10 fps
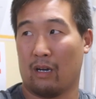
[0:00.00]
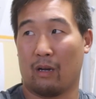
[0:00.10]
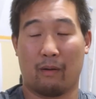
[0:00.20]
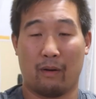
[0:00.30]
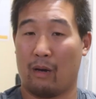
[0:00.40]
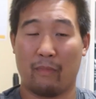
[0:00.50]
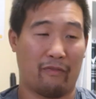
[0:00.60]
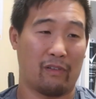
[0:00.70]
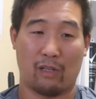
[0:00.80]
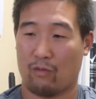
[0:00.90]
oh, no, I'm
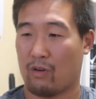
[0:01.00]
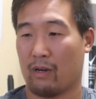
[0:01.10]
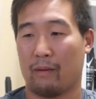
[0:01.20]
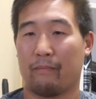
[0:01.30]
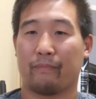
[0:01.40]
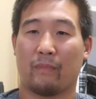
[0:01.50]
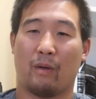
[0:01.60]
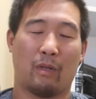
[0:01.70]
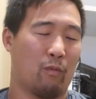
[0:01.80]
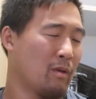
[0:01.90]
not feeling right.
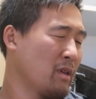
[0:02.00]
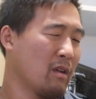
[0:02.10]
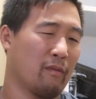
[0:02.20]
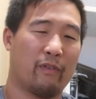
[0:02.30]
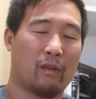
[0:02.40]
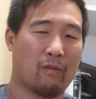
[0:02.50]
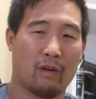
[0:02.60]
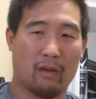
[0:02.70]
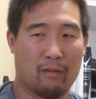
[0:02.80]
I'm like, what do you mean not feeling right?